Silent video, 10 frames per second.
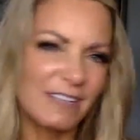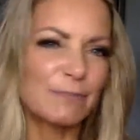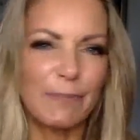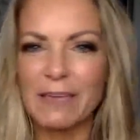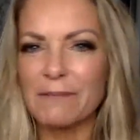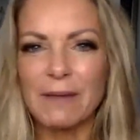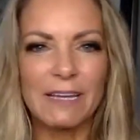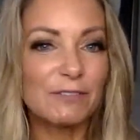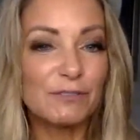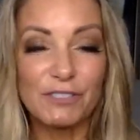spam
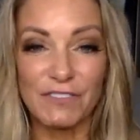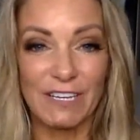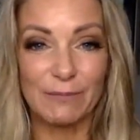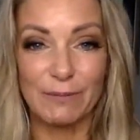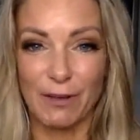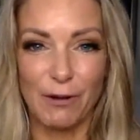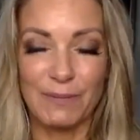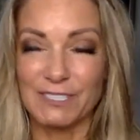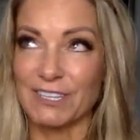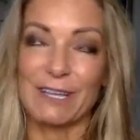my newsfeed with a whole
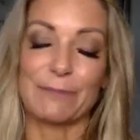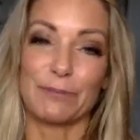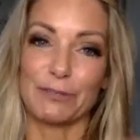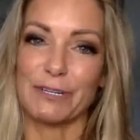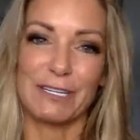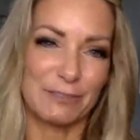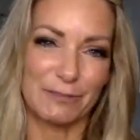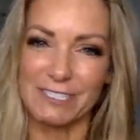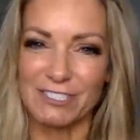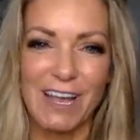bunch of like blurry
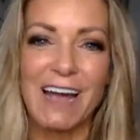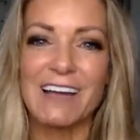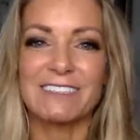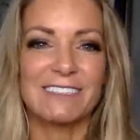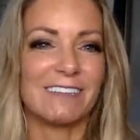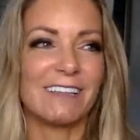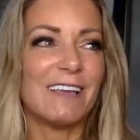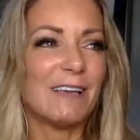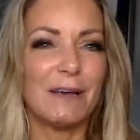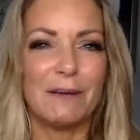screenshots and
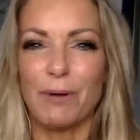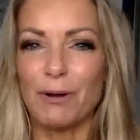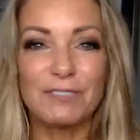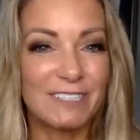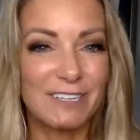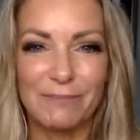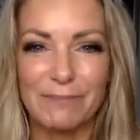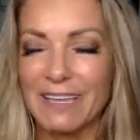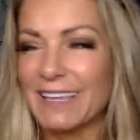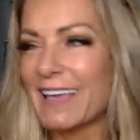posts that aren't
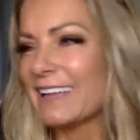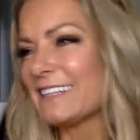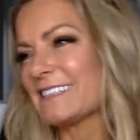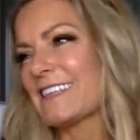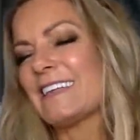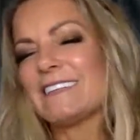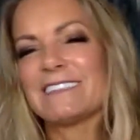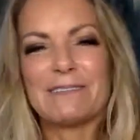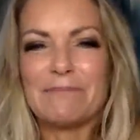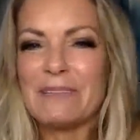making any
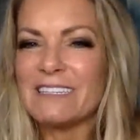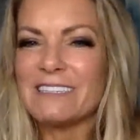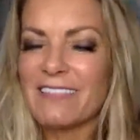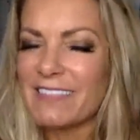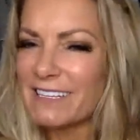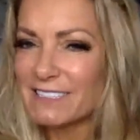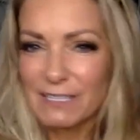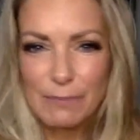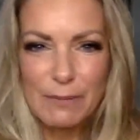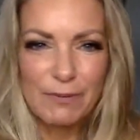sense and mean nothing to
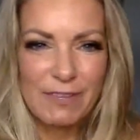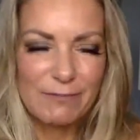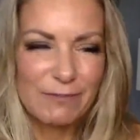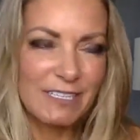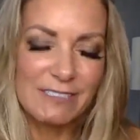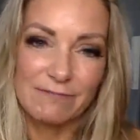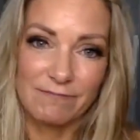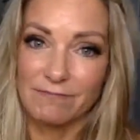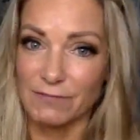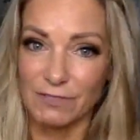the people that really
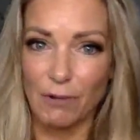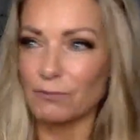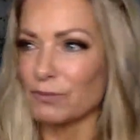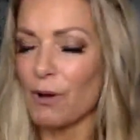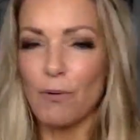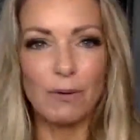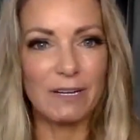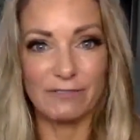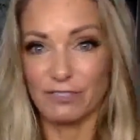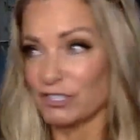don't know
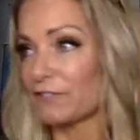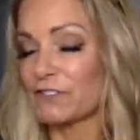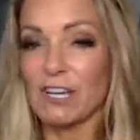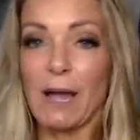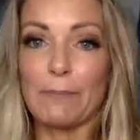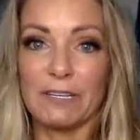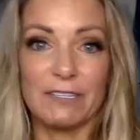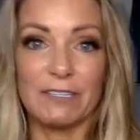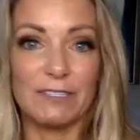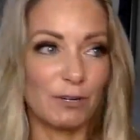what Shift Shop
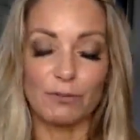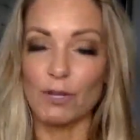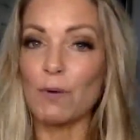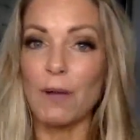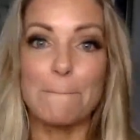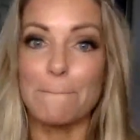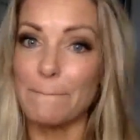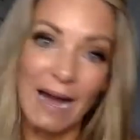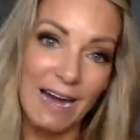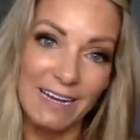is, or don't know what
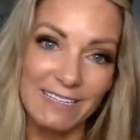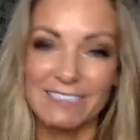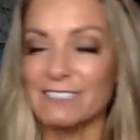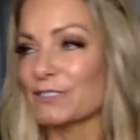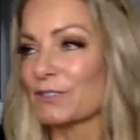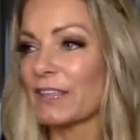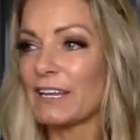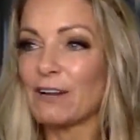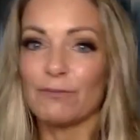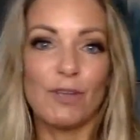BOD is, or
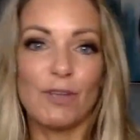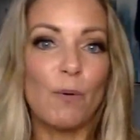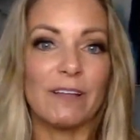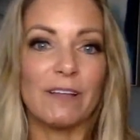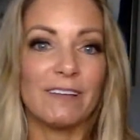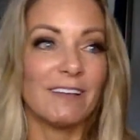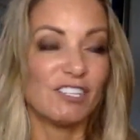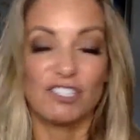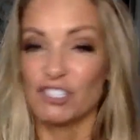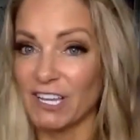they don't know what
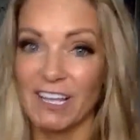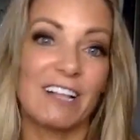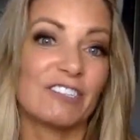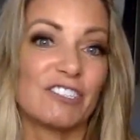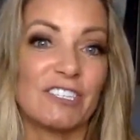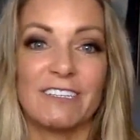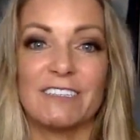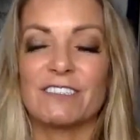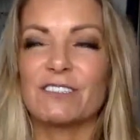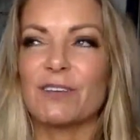Shakeology
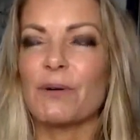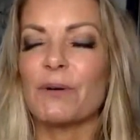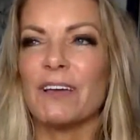is. So